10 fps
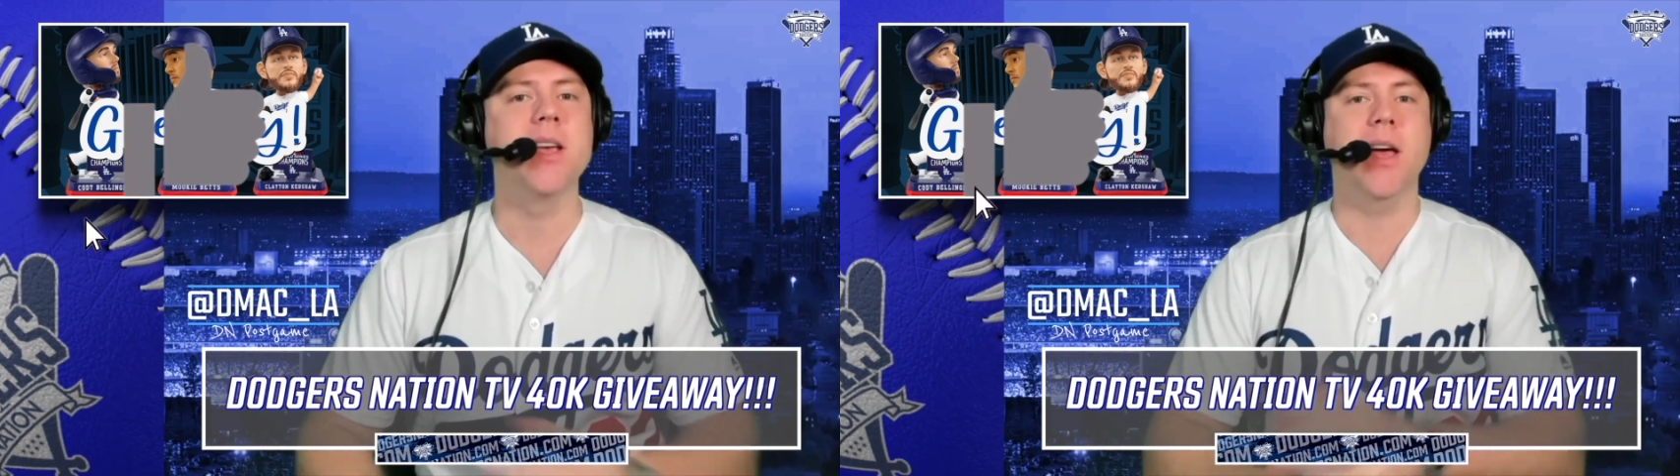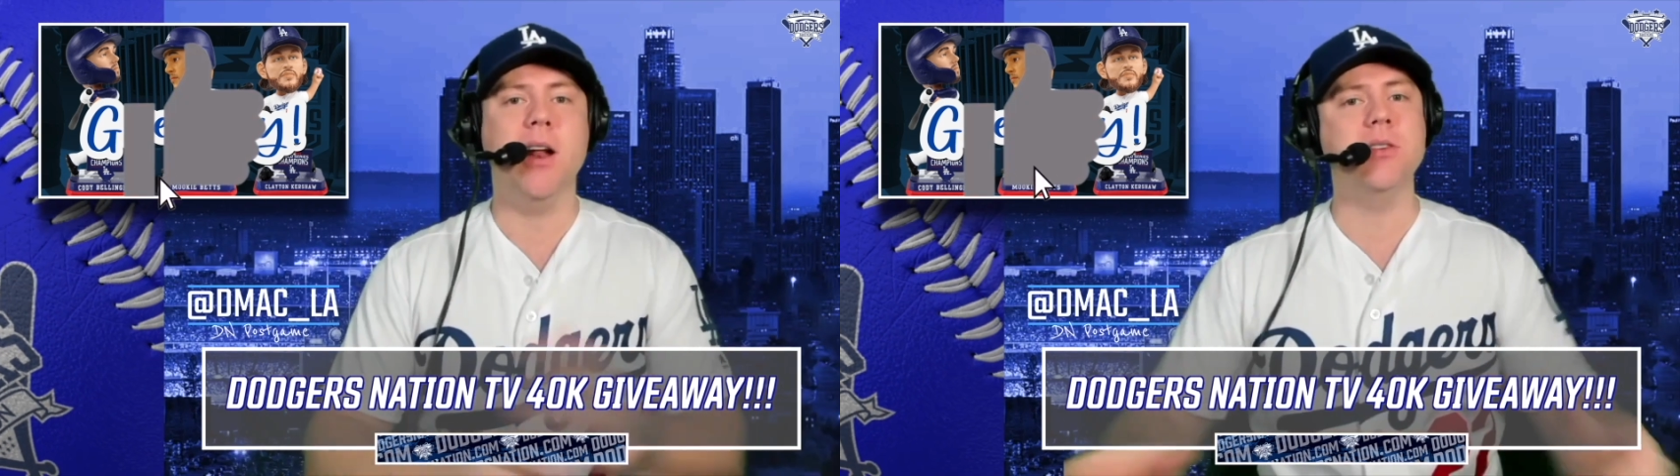
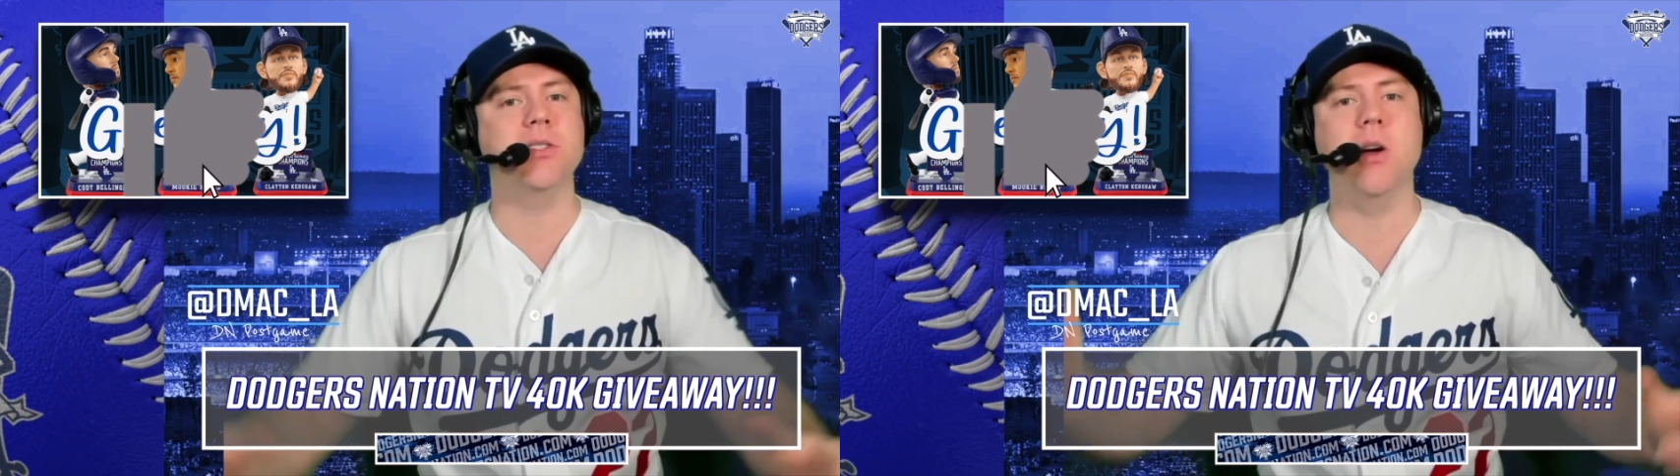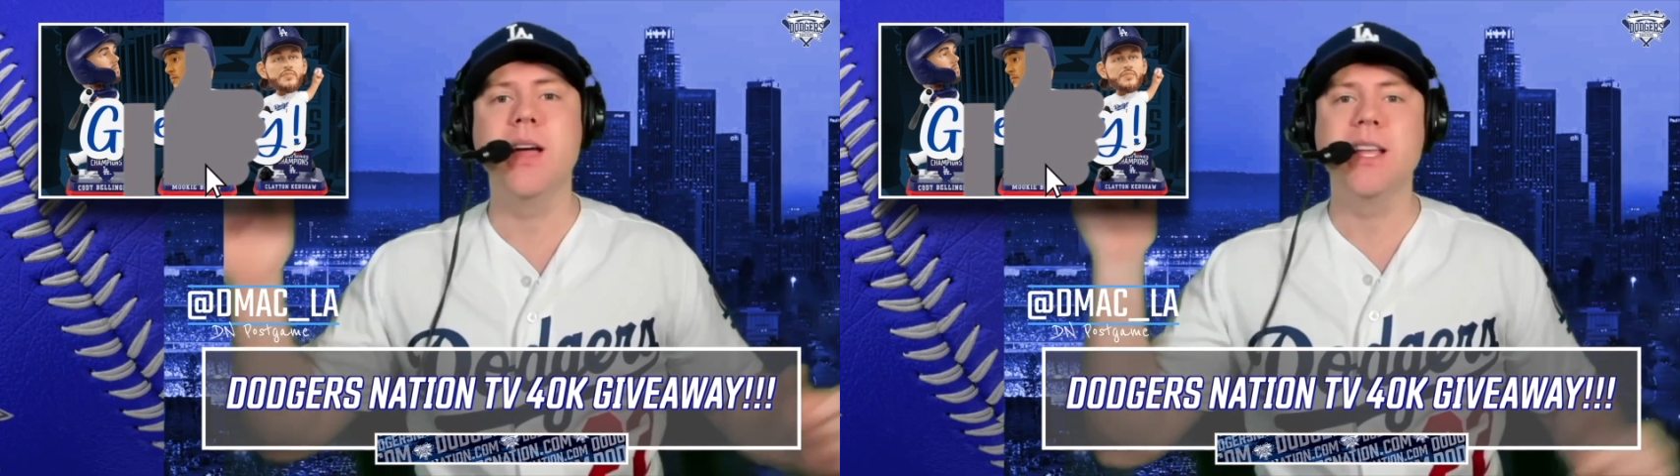and
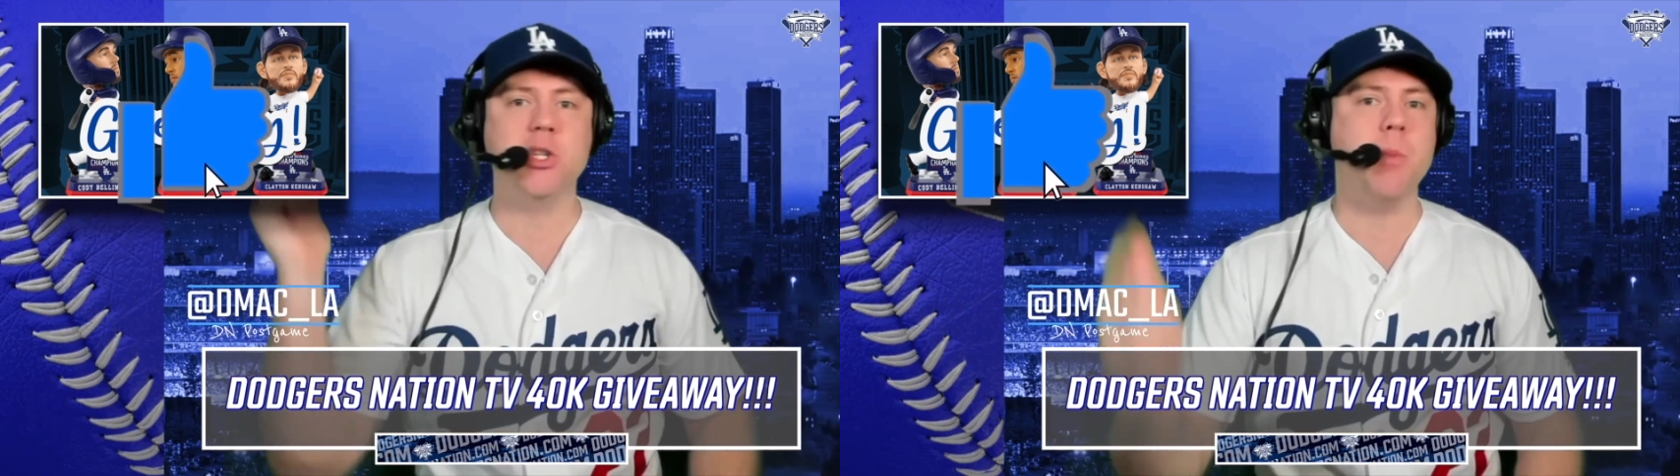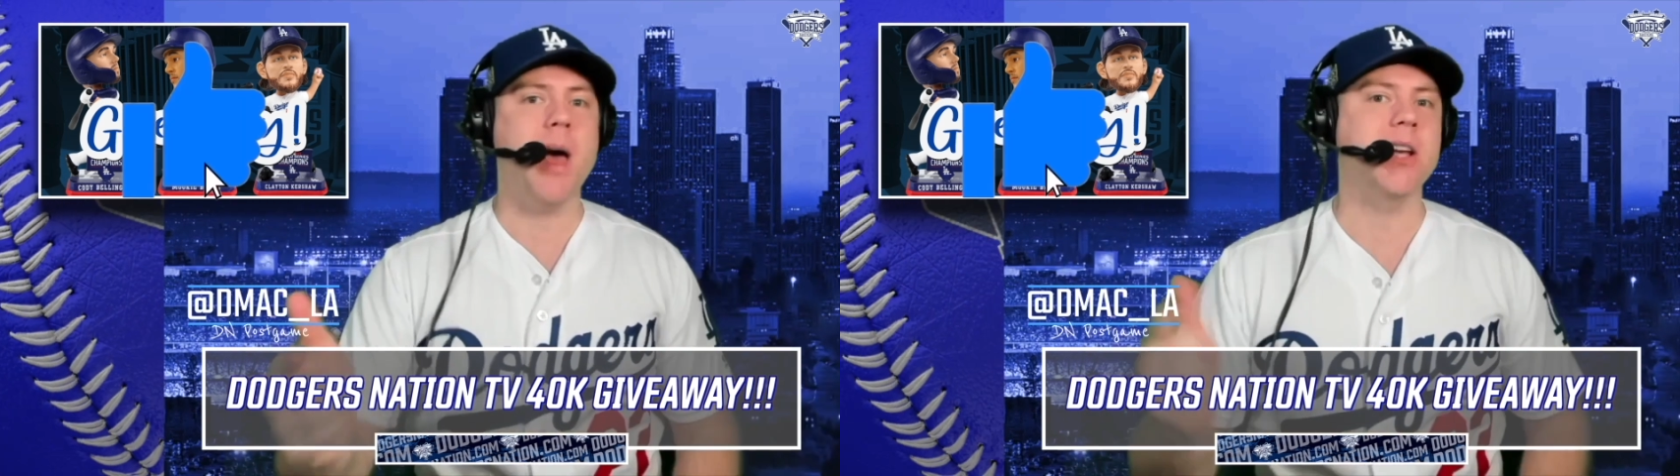also
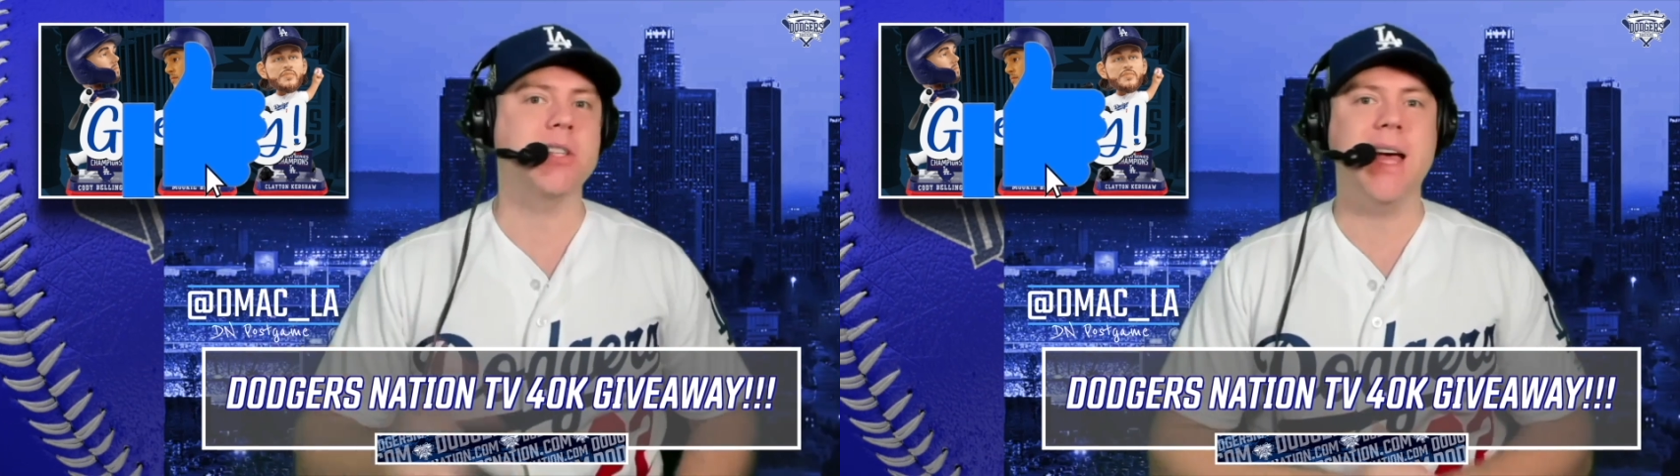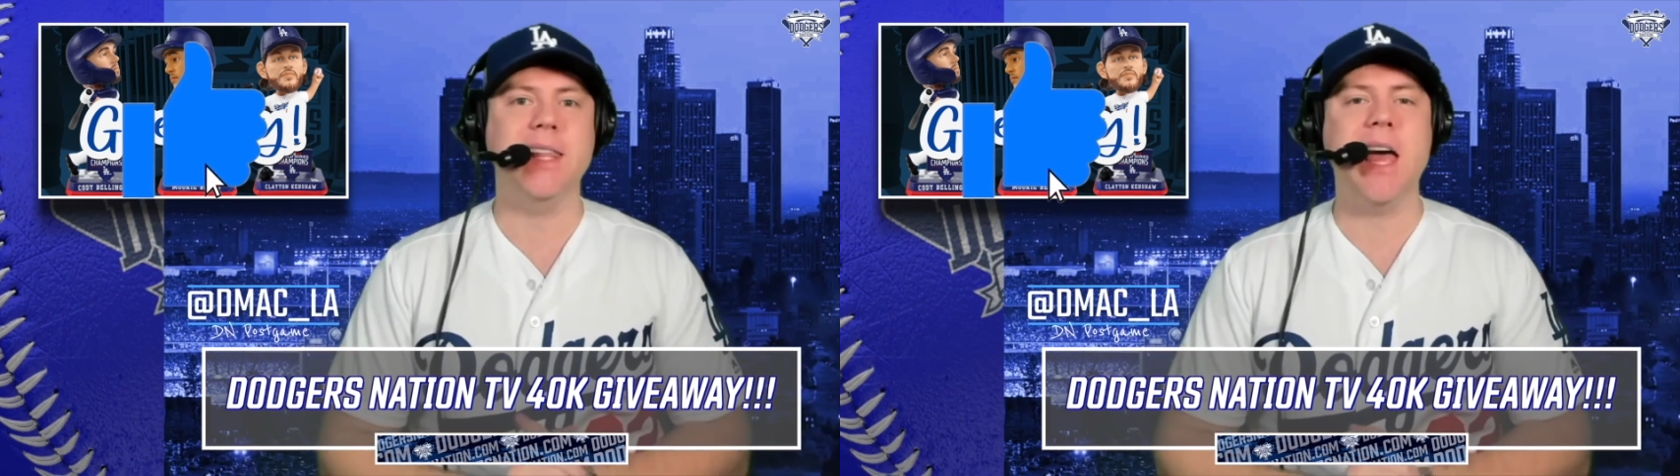smash
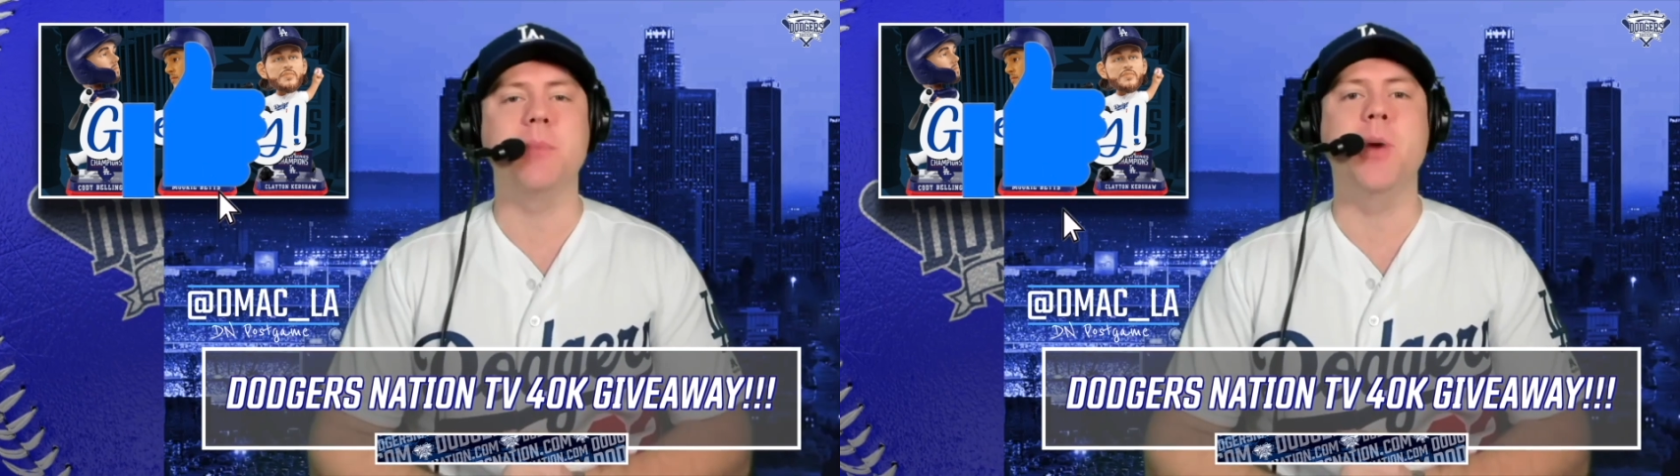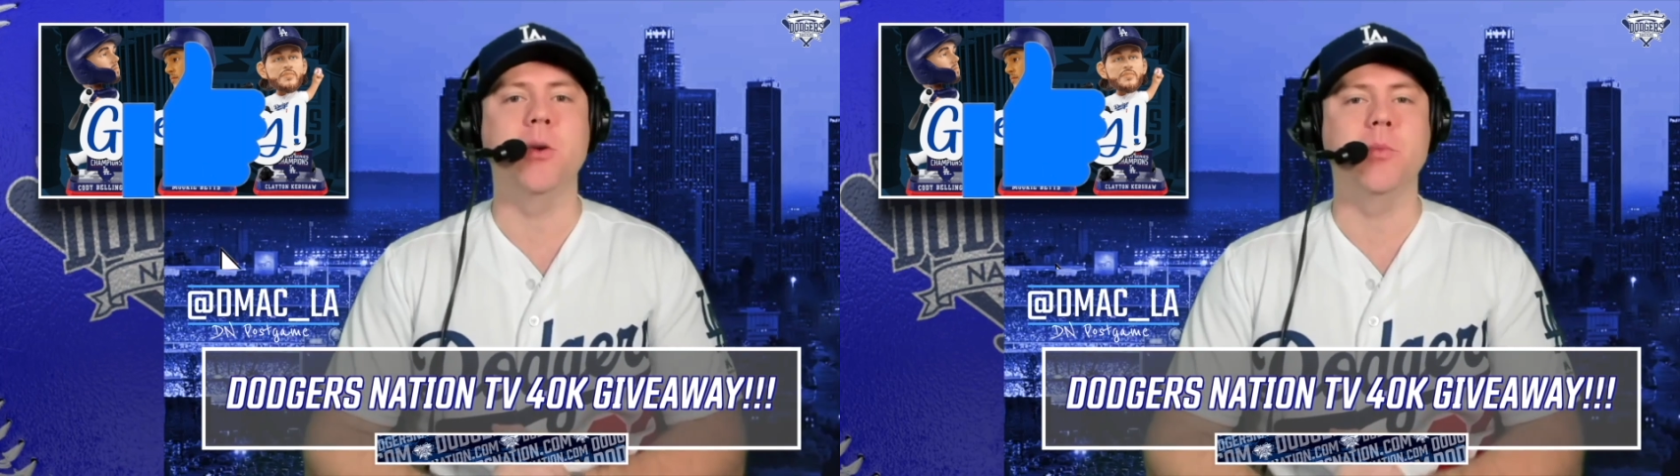that
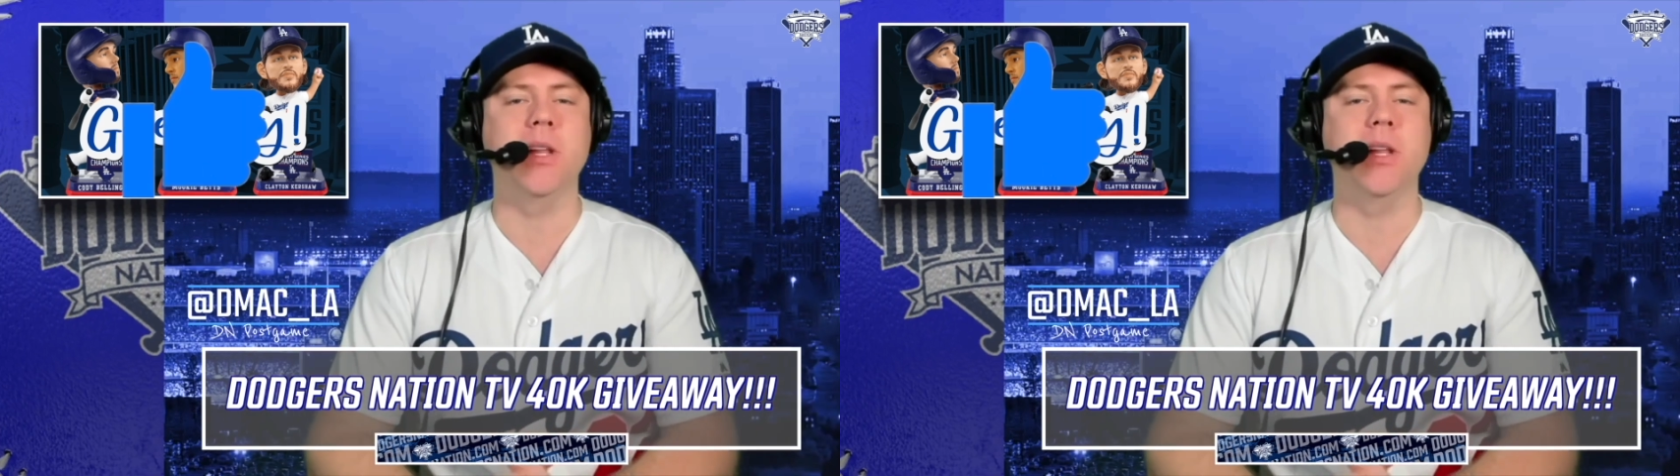like button.